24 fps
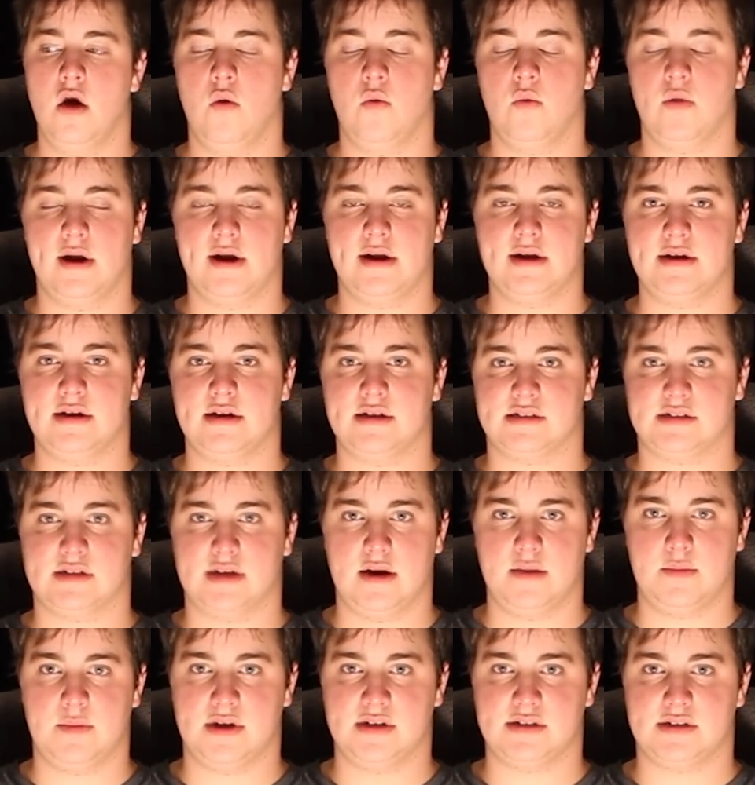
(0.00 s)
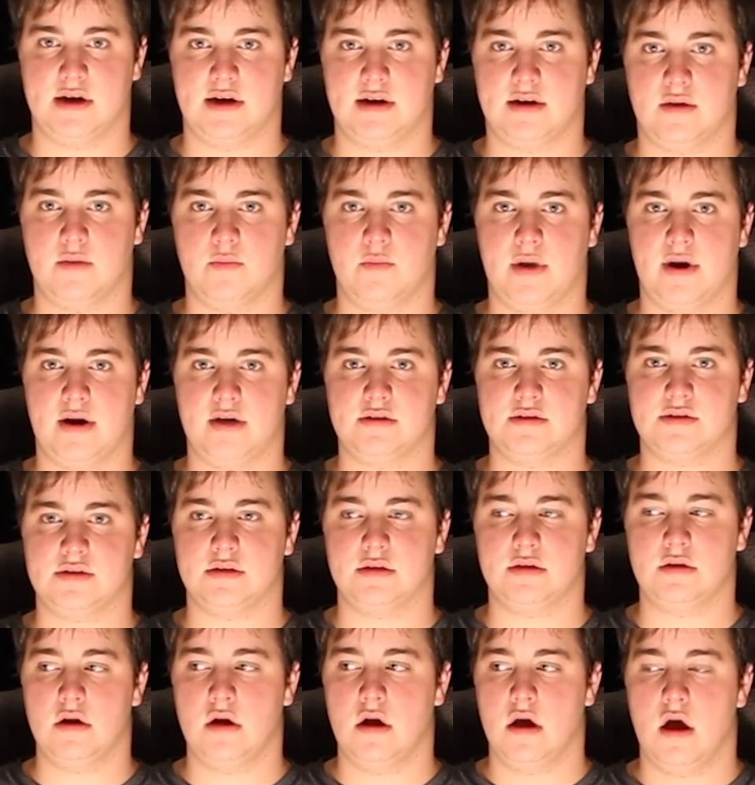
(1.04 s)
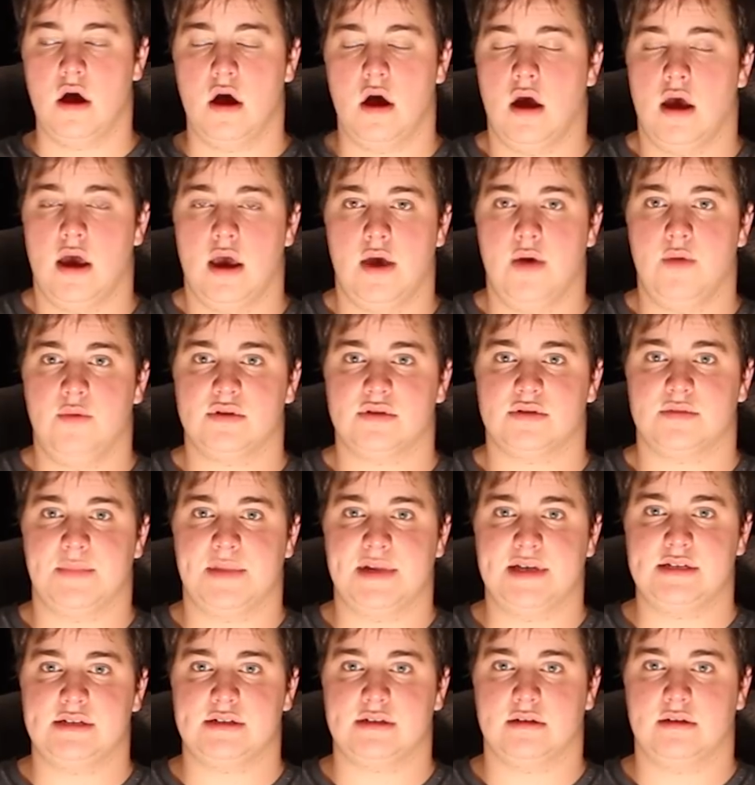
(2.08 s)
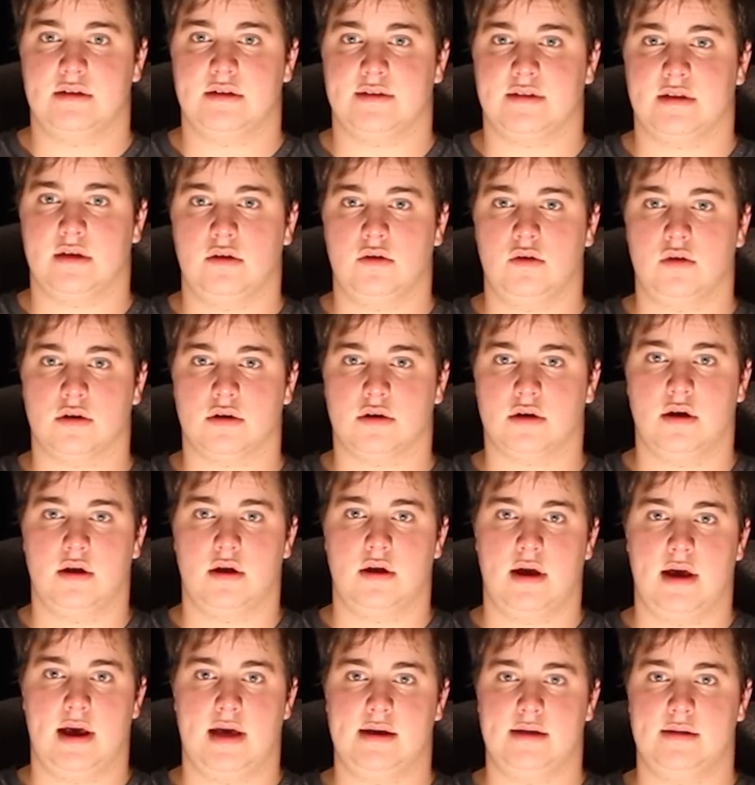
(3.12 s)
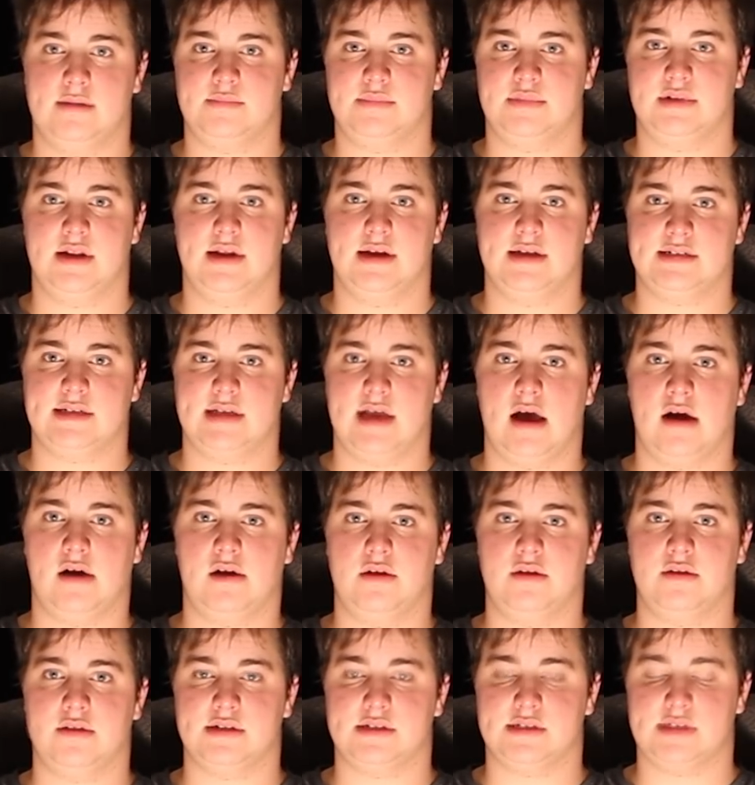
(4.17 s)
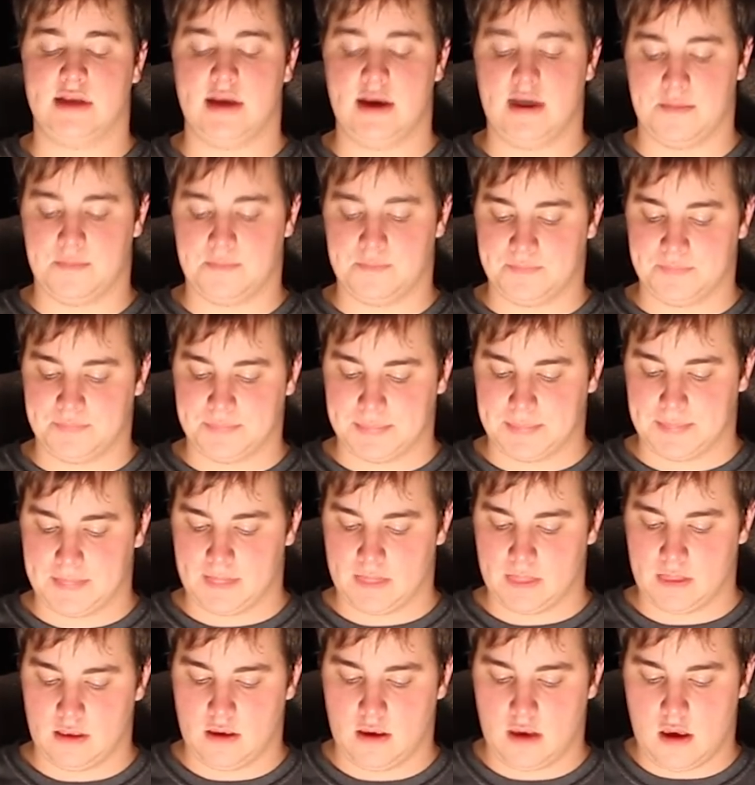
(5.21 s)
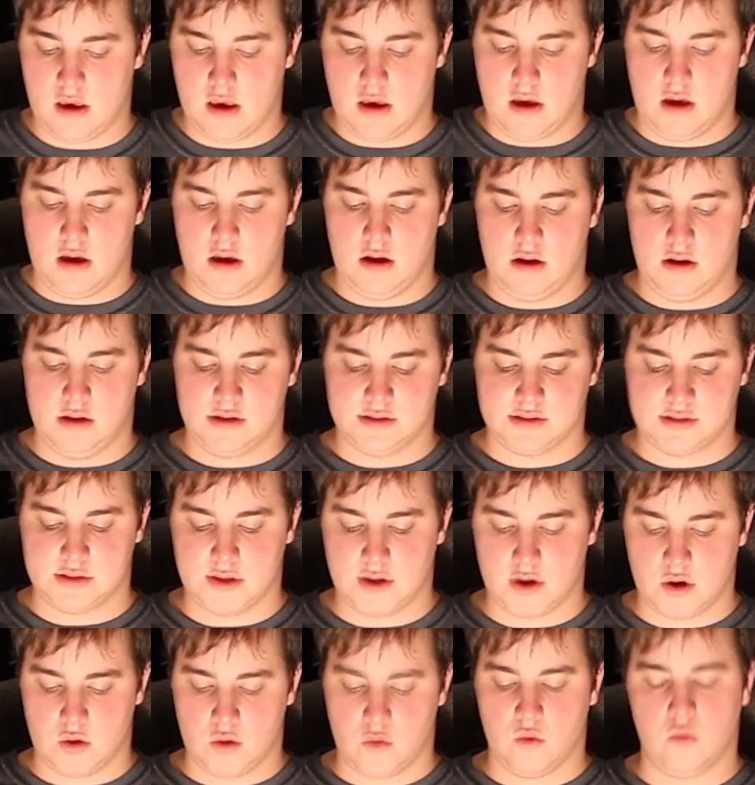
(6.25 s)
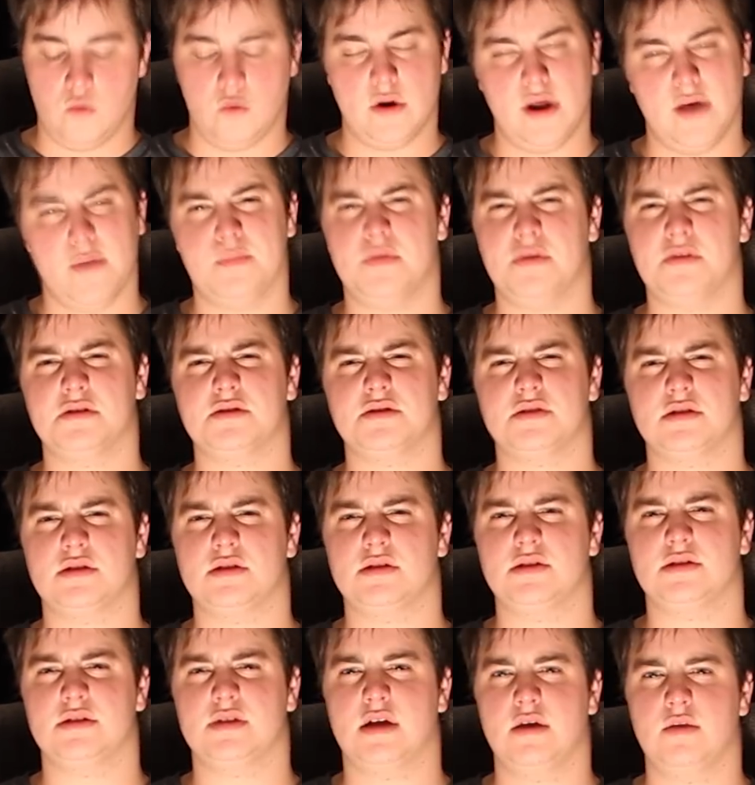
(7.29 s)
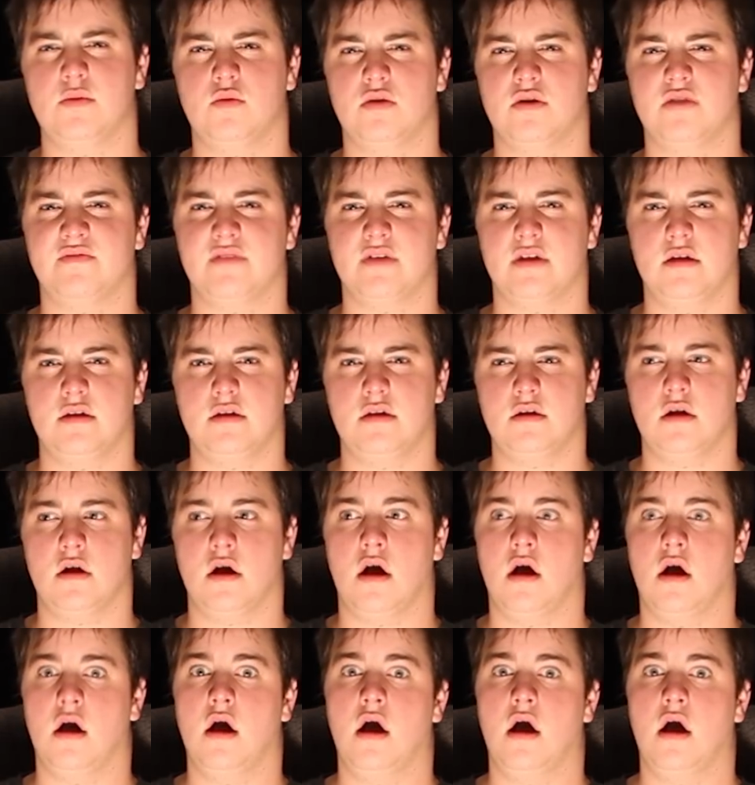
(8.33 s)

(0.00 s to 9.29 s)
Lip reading: when I did a side-by-side comparison, it was amazing that they looked exactly the same. So would I purchase this keyboard again?